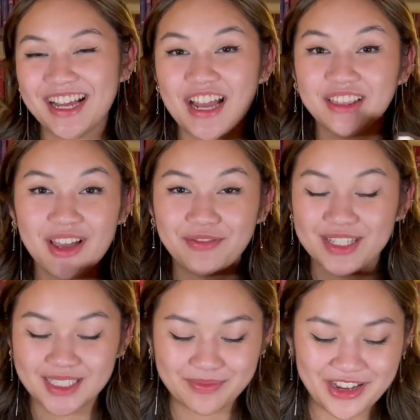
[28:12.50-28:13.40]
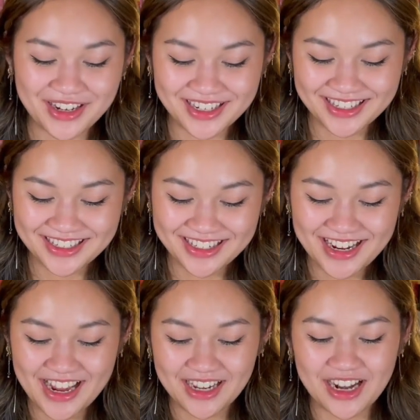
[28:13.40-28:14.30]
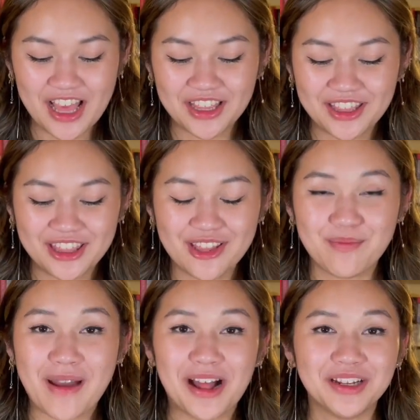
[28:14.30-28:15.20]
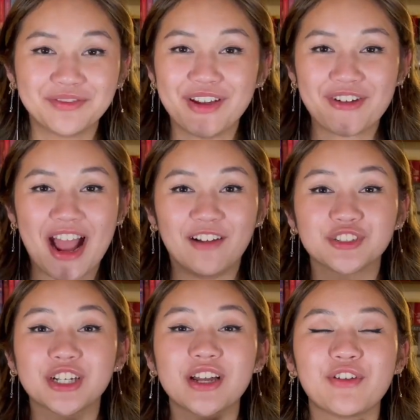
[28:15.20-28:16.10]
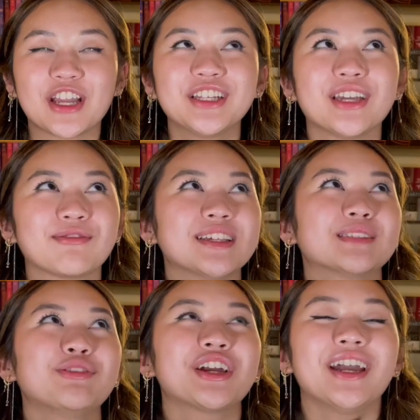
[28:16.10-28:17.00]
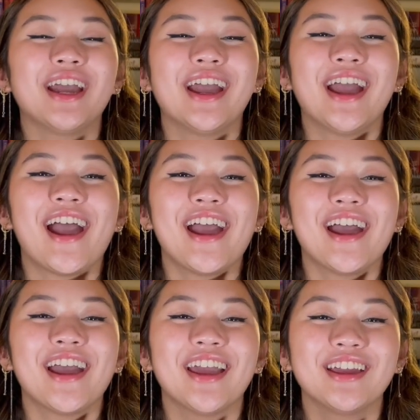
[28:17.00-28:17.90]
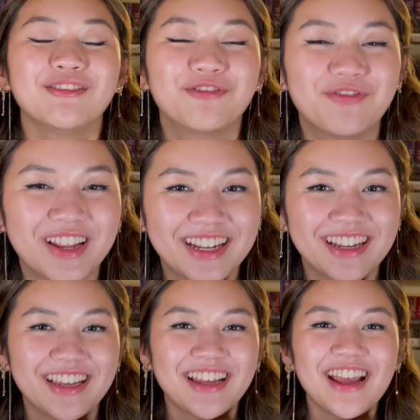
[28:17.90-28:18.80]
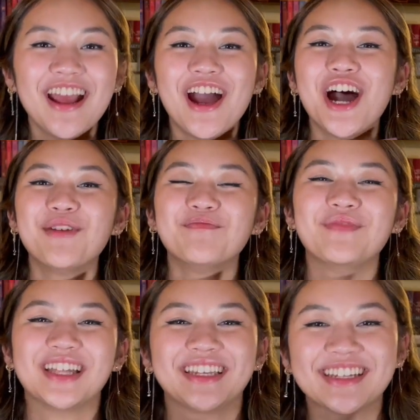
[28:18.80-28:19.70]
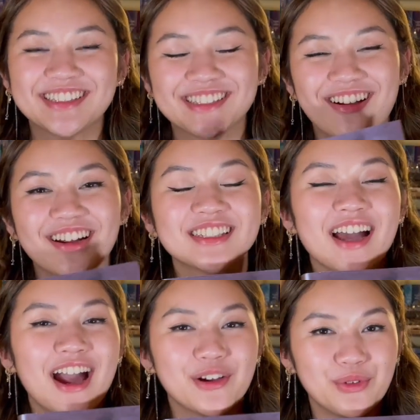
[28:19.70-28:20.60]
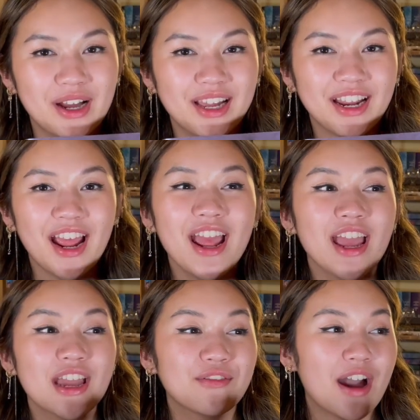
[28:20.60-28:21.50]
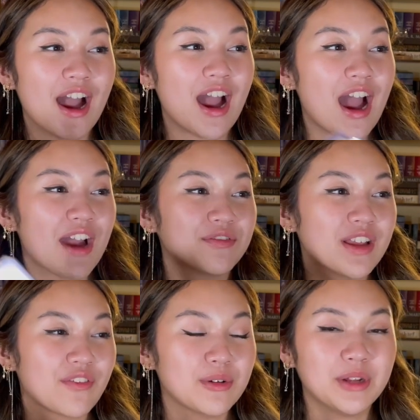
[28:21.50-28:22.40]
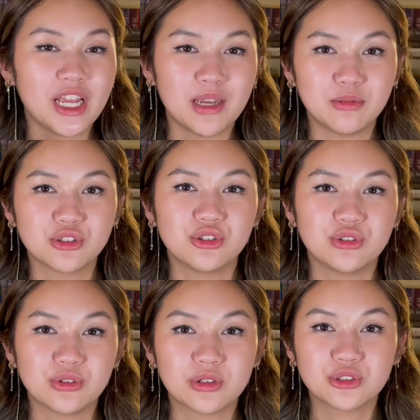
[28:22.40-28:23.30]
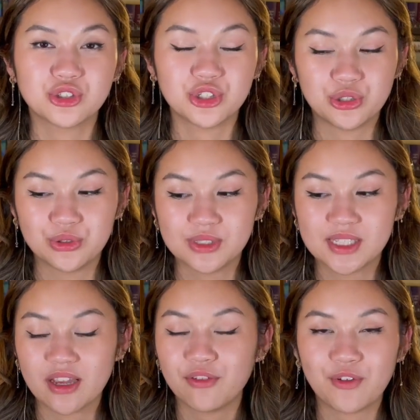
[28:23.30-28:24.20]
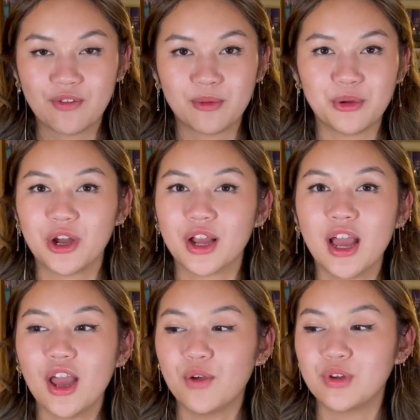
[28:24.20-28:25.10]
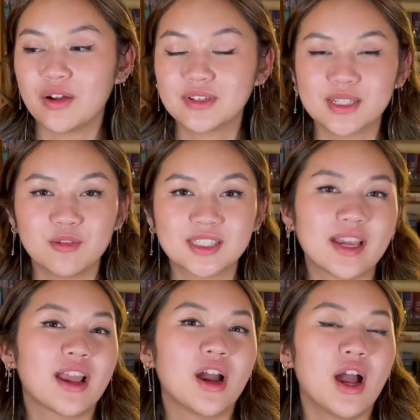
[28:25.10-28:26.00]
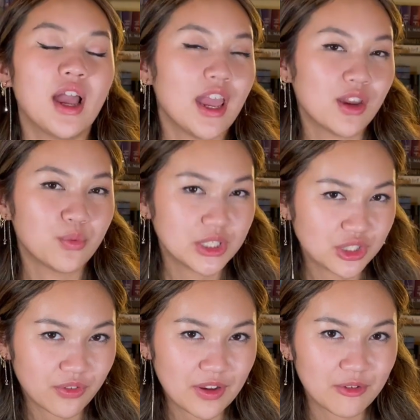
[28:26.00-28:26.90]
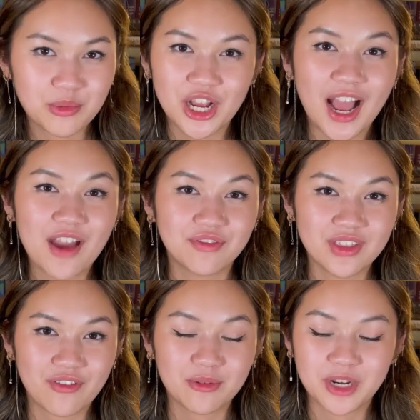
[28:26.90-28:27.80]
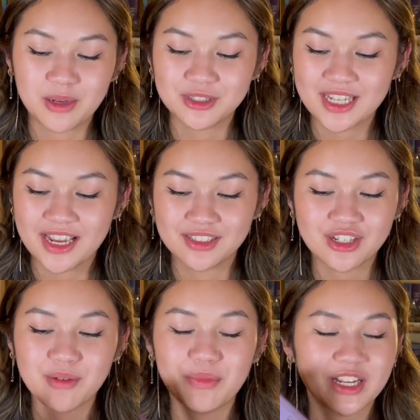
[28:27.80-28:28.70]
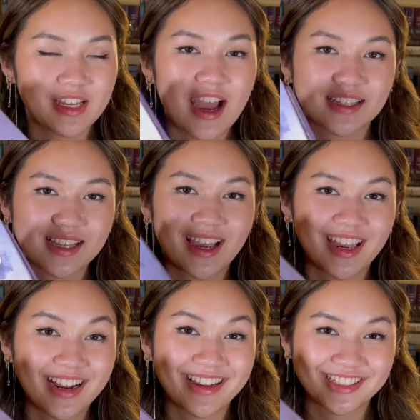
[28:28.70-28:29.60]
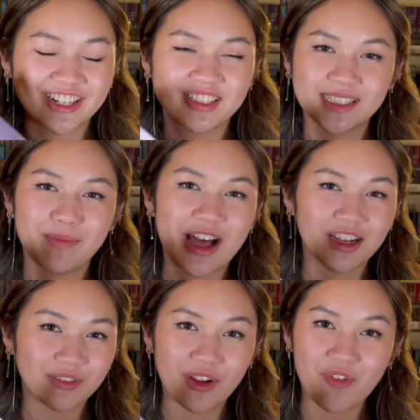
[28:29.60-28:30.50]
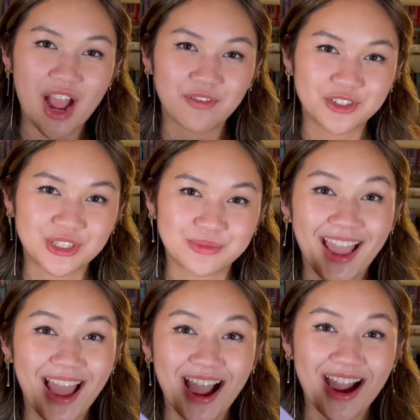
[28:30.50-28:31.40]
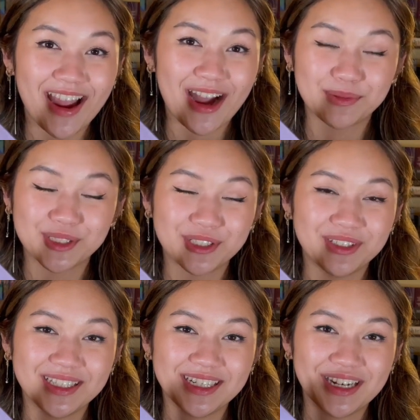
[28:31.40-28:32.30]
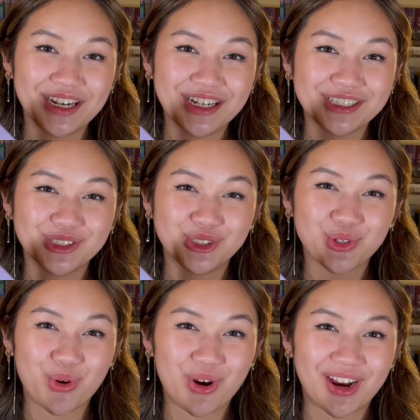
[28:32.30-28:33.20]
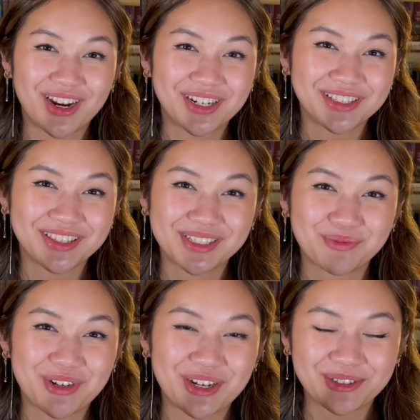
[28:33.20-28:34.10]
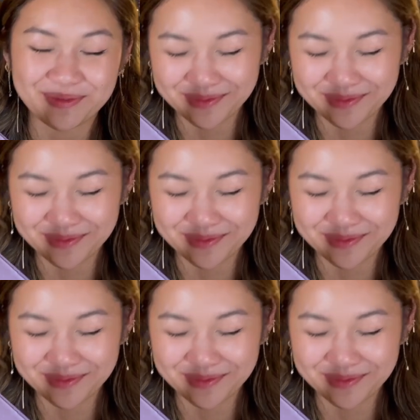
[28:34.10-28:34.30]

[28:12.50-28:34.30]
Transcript: love this book. And The Ballad of Never After, if I could give this book infinity, 1,000,000 stars, I would. If I've never been able to choose like a favorite book. Whenever someone's like, hey, what's your favorite book? I've never been able to answer, but yes, I can answer. It's The Ballad of Never After. I absolutely adore this book.